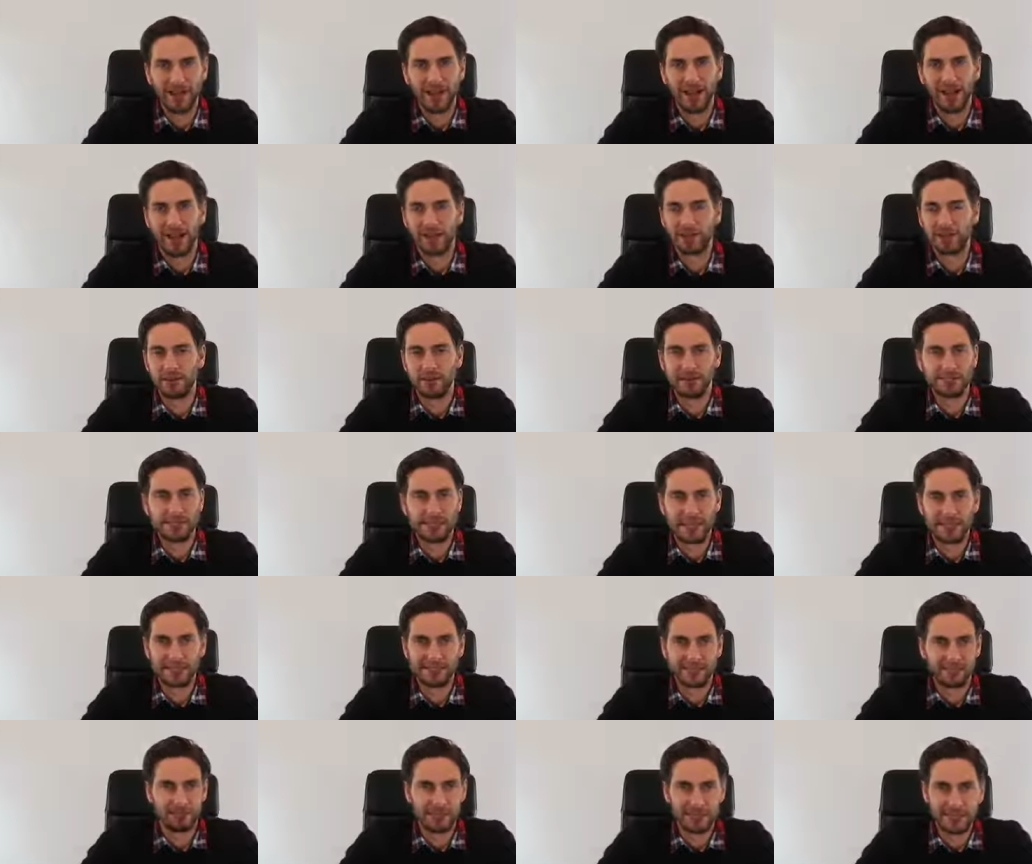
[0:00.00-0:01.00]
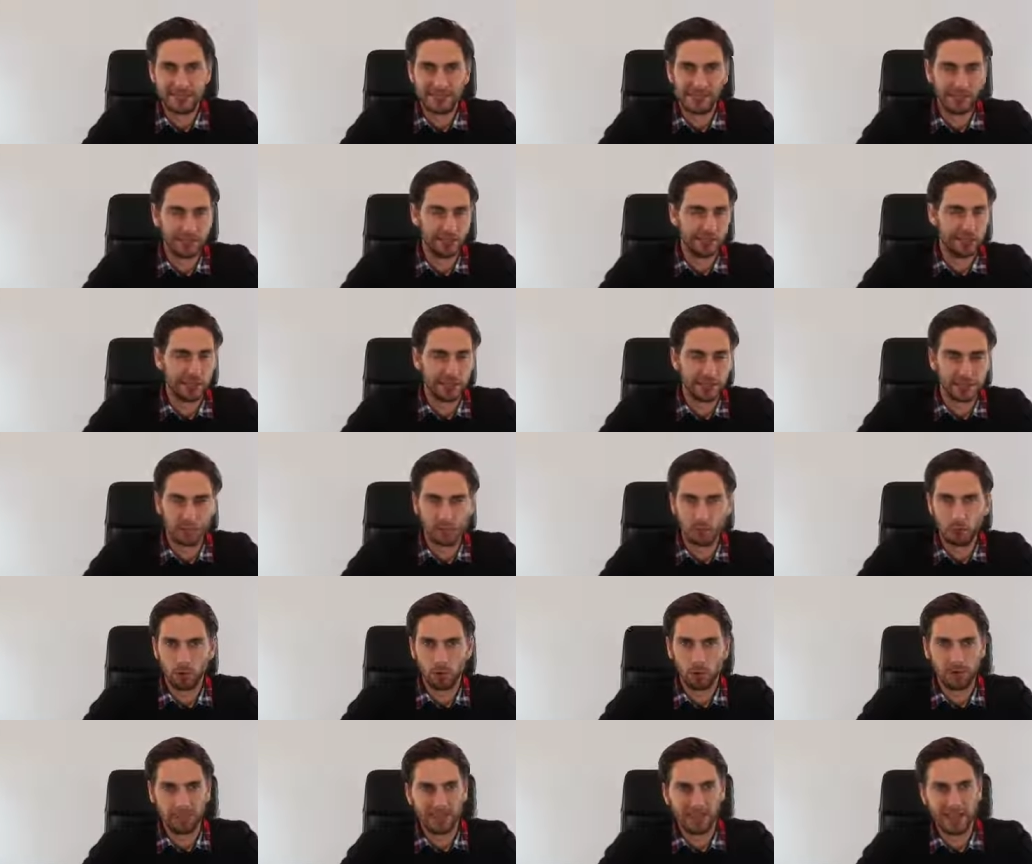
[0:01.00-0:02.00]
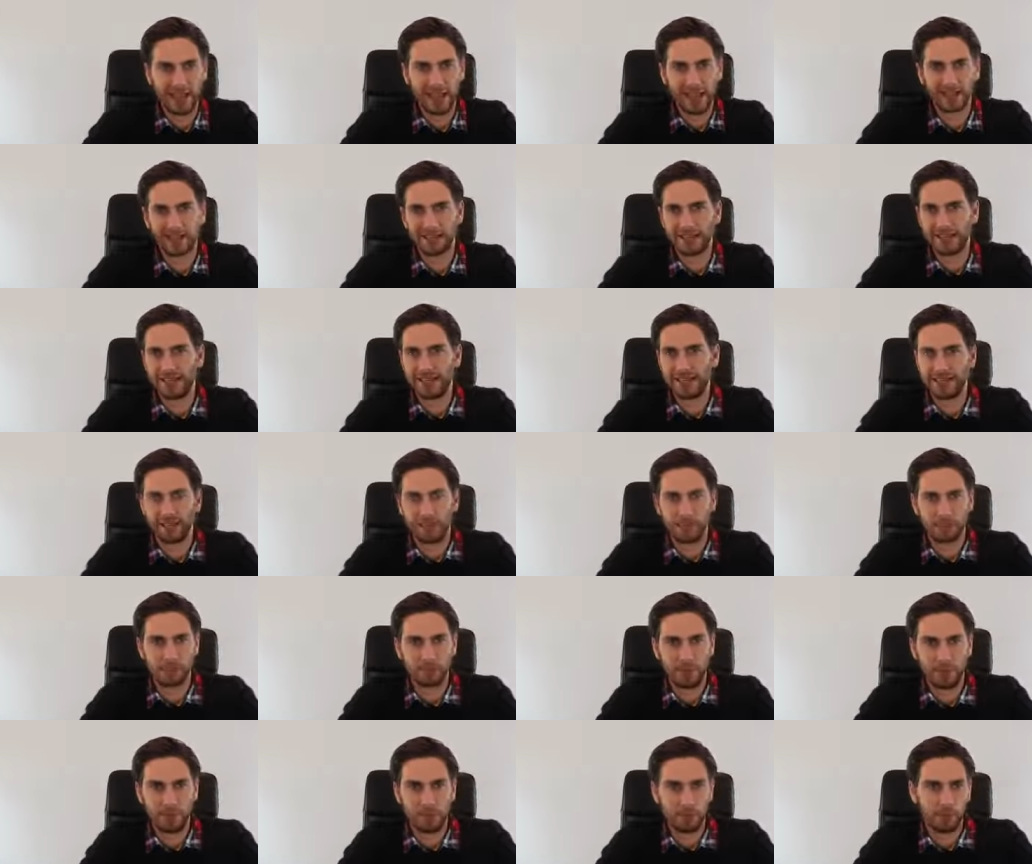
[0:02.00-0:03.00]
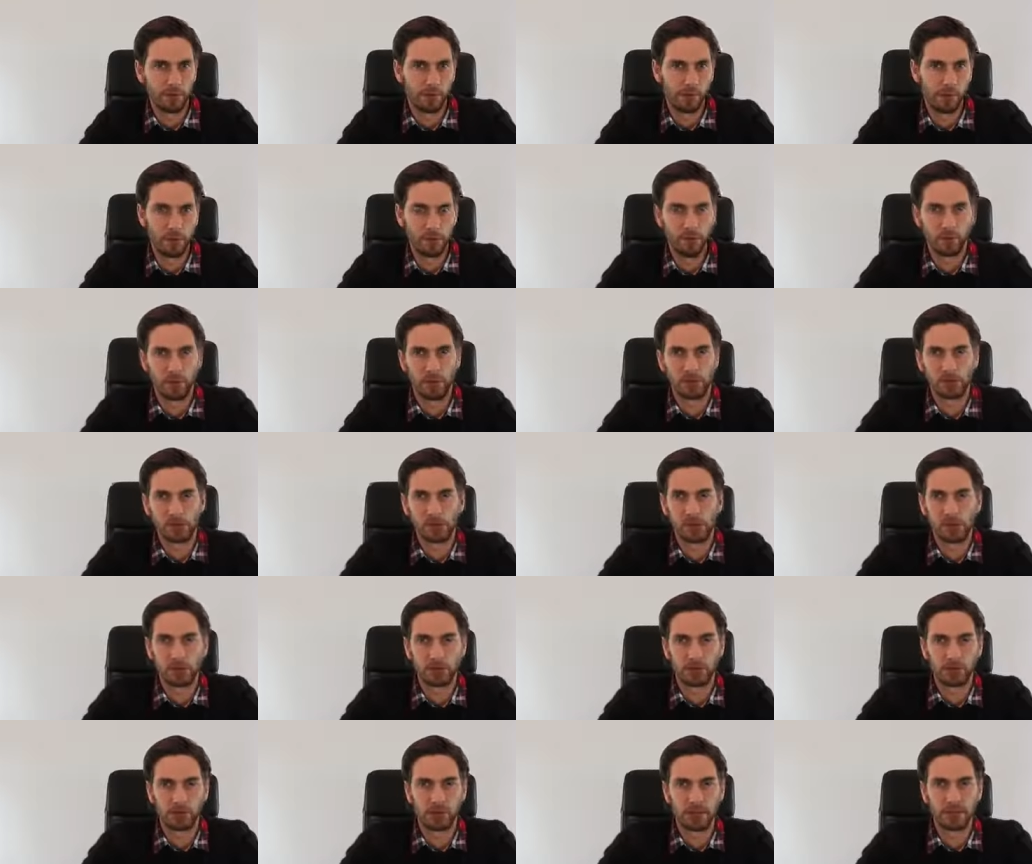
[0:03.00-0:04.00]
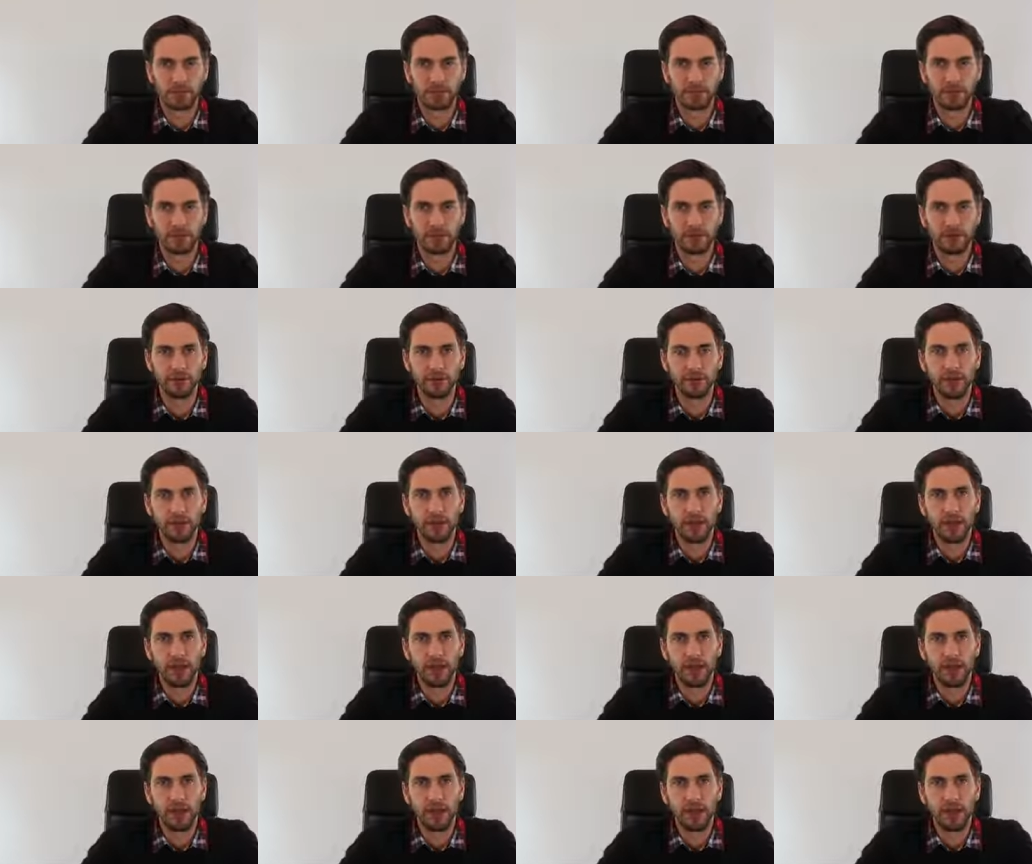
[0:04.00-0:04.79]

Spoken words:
attending meetings that I didn't want to attend, dealing and speaking with people I didn't want to speak to,